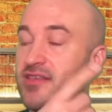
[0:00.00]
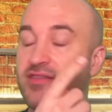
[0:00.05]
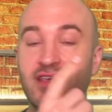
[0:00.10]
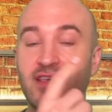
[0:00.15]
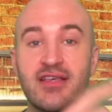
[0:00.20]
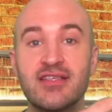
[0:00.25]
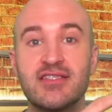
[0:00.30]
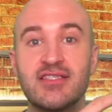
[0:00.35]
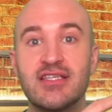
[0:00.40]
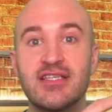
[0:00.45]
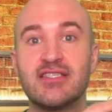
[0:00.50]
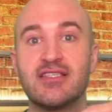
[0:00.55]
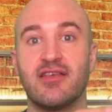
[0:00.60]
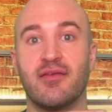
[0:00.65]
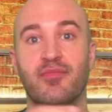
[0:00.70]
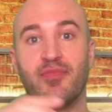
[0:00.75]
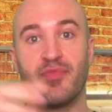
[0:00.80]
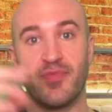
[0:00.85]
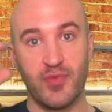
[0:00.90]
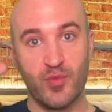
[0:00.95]
This is,
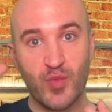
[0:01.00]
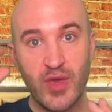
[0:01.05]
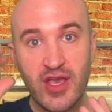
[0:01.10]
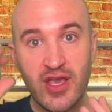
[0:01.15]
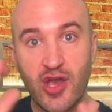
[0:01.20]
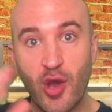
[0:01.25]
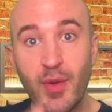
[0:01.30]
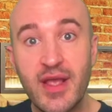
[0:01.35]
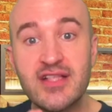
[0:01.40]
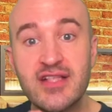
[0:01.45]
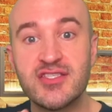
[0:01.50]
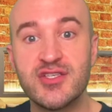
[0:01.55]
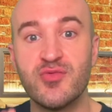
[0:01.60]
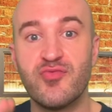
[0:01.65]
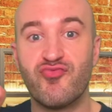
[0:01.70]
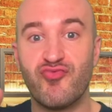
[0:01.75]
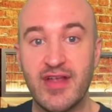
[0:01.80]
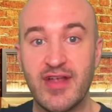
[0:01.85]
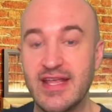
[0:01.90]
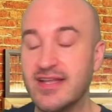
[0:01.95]
we're going to
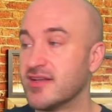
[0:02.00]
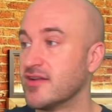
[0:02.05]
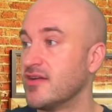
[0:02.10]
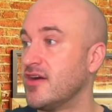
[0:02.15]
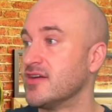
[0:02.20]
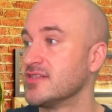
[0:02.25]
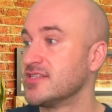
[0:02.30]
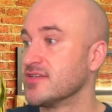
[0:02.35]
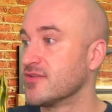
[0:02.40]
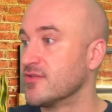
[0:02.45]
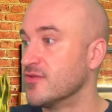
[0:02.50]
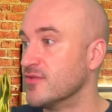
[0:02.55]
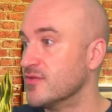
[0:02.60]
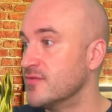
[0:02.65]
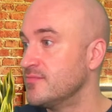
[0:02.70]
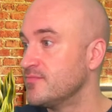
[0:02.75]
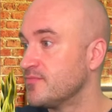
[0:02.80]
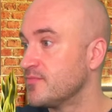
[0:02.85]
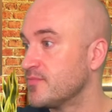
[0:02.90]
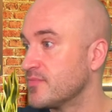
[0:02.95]
read an article.